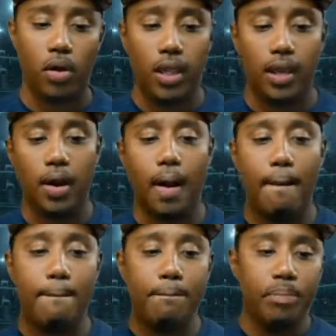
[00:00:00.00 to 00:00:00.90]
League. All right.
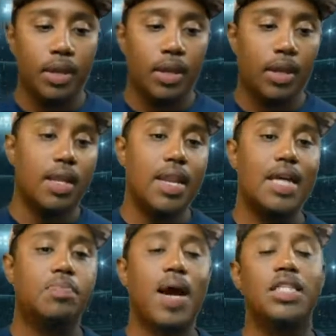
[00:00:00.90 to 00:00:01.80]
The
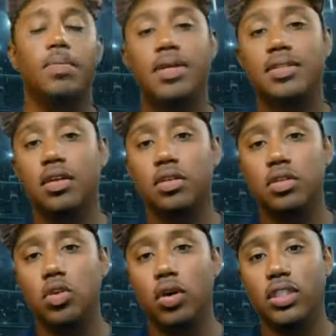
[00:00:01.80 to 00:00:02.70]
next matchup is the
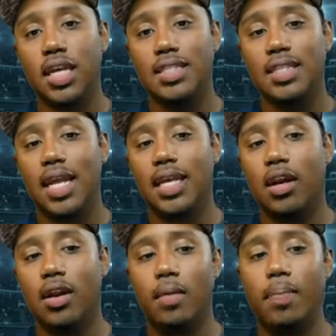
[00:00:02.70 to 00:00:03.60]
New York Jets and the
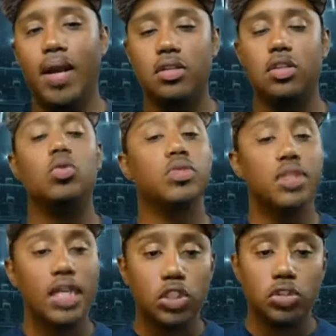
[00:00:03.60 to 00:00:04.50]
Carolina Panthers. This one was
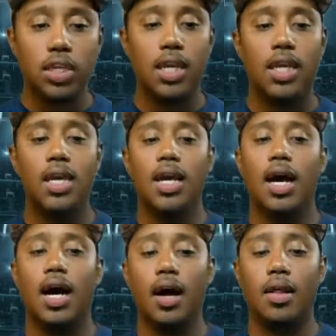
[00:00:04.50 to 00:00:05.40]
interesting.
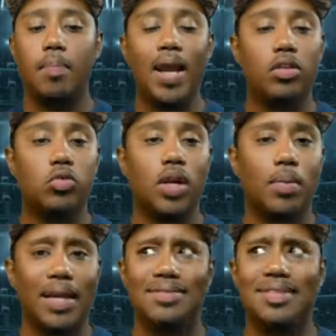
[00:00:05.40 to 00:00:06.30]
The Panthers went up
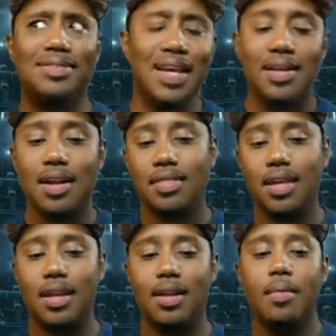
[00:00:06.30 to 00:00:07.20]
like
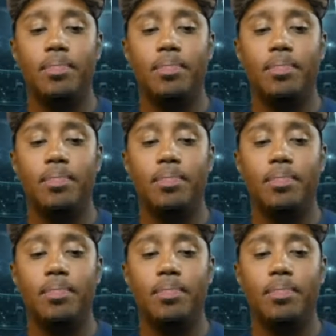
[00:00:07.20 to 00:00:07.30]
16-0.